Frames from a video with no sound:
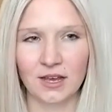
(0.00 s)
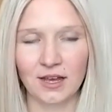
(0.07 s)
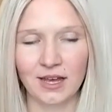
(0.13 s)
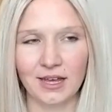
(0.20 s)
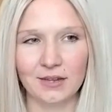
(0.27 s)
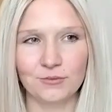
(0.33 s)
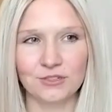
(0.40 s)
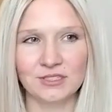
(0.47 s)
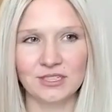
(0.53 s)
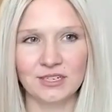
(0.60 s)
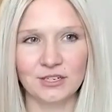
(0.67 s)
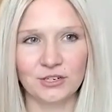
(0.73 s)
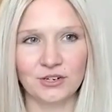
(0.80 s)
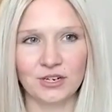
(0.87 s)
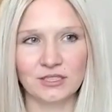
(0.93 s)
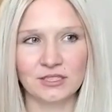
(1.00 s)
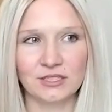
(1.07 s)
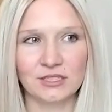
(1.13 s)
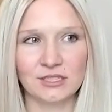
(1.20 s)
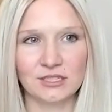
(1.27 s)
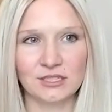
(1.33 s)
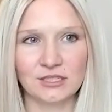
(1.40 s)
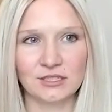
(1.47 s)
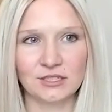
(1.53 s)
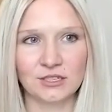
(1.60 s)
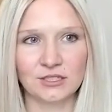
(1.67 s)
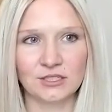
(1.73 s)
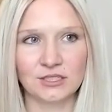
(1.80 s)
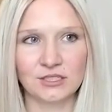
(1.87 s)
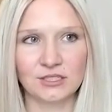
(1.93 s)
And what's interesting is
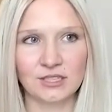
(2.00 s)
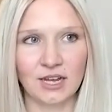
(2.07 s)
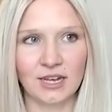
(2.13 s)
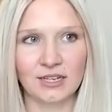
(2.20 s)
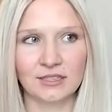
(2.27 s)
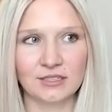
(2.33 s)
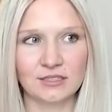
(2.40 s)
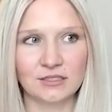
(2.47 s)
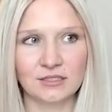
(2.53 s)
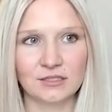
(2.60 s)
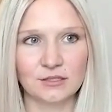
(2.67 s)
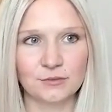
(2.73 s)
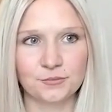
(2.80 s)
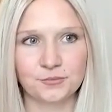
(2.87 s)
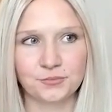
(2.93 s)
there's a silence